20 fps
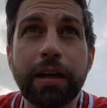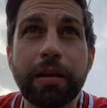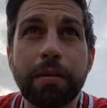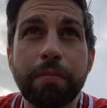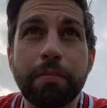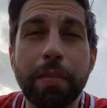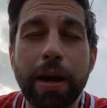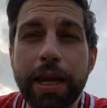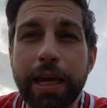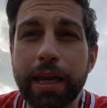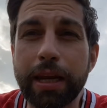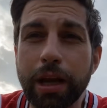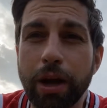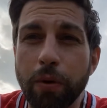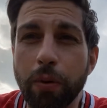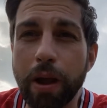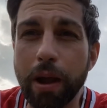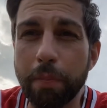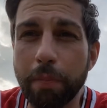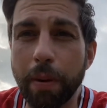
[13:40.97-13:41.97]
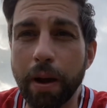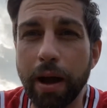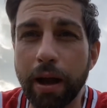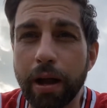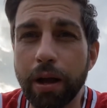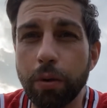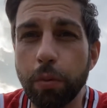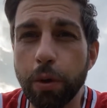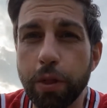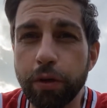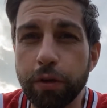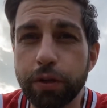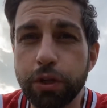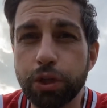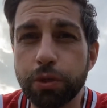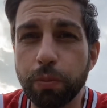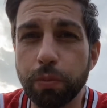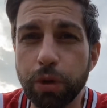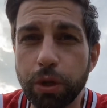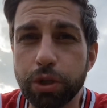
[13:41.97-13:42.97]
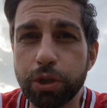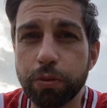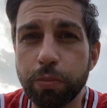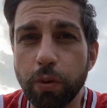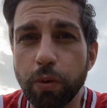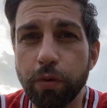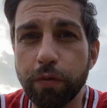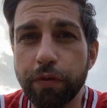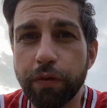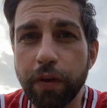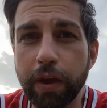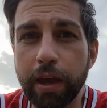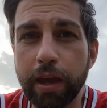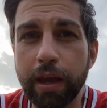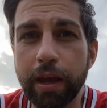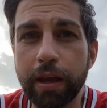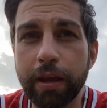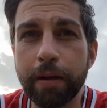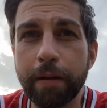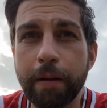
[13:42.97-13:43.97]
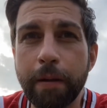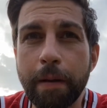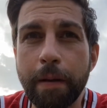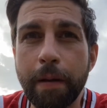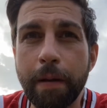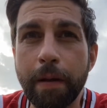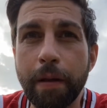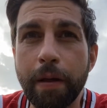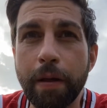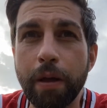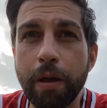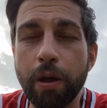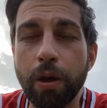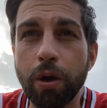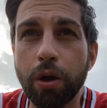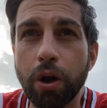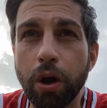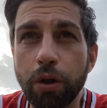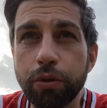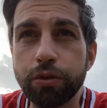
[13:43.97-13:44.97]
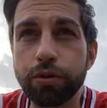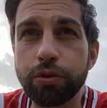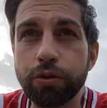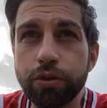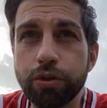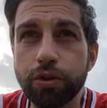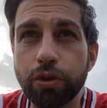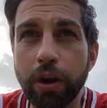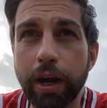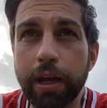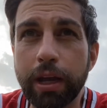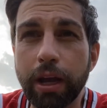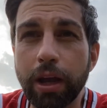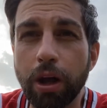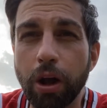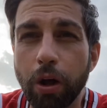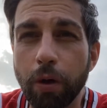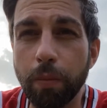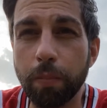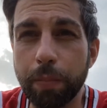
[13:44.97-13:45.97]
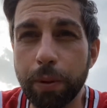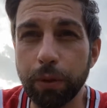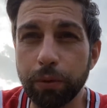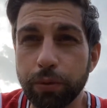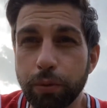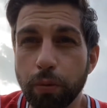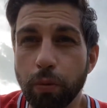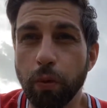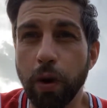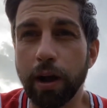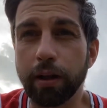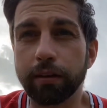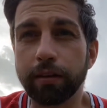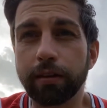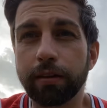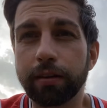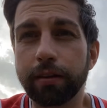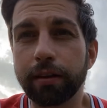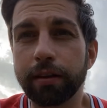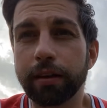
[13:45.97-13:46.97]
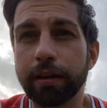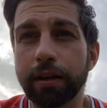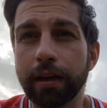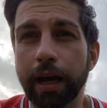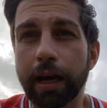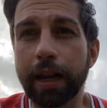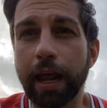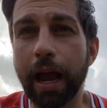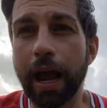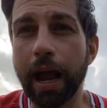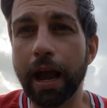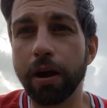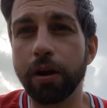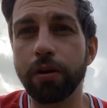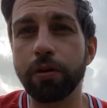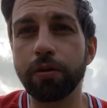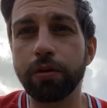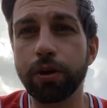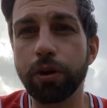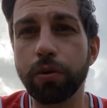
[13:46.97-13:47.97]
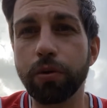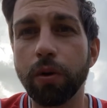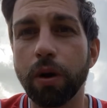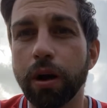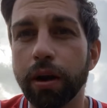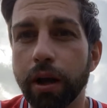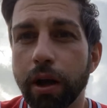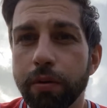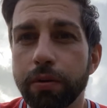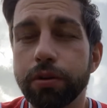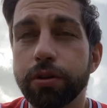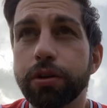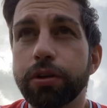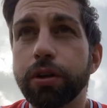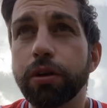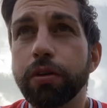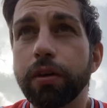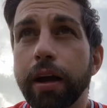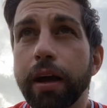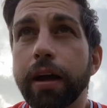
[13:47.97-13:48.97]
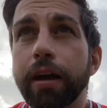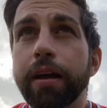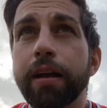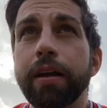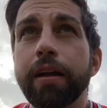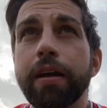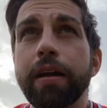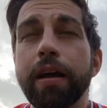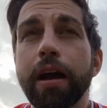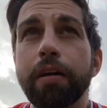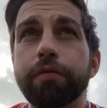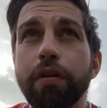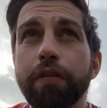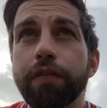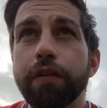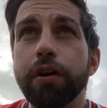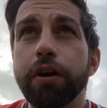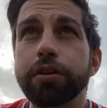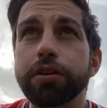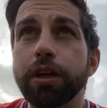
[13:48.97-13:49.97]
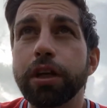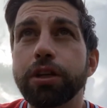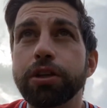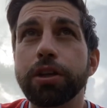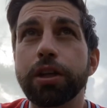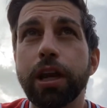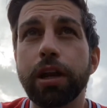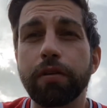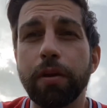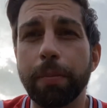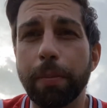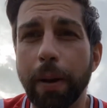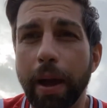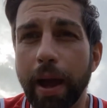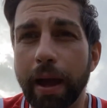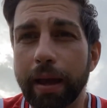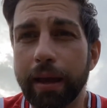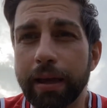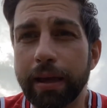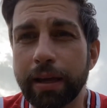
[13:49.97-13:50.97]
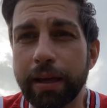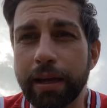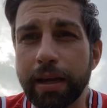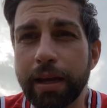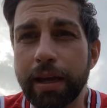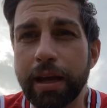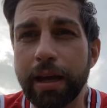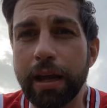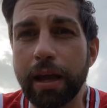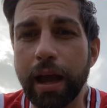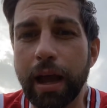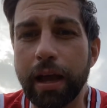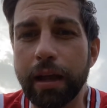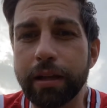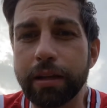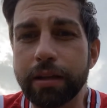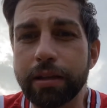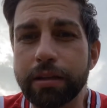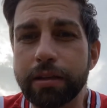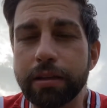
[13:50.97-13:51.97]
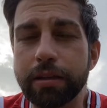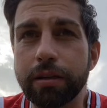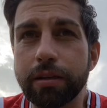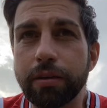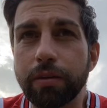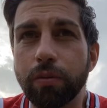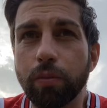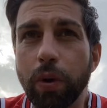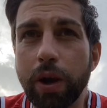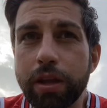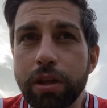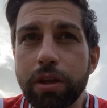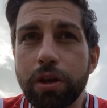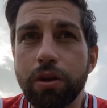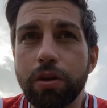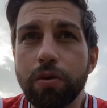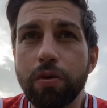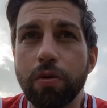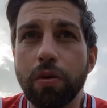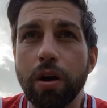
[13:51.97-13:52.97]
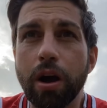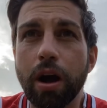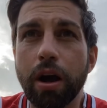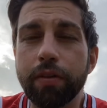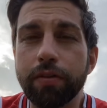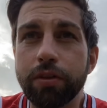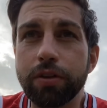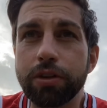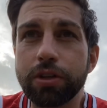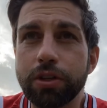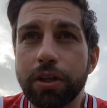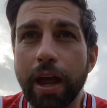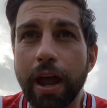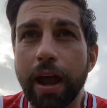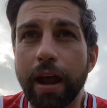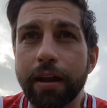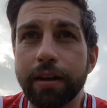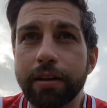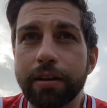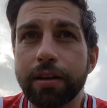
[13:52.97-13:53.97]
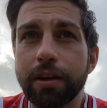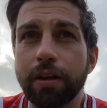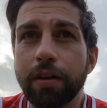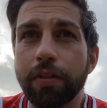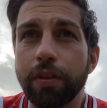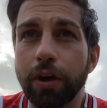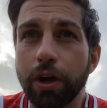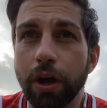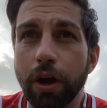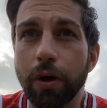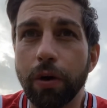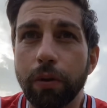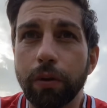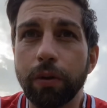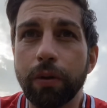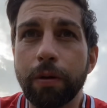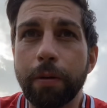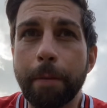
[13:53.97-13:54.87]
making a quick buck with a small fee. Concentrate on building wealth and how you are going to do that, and reverse engineer it back. And when you understand the goal,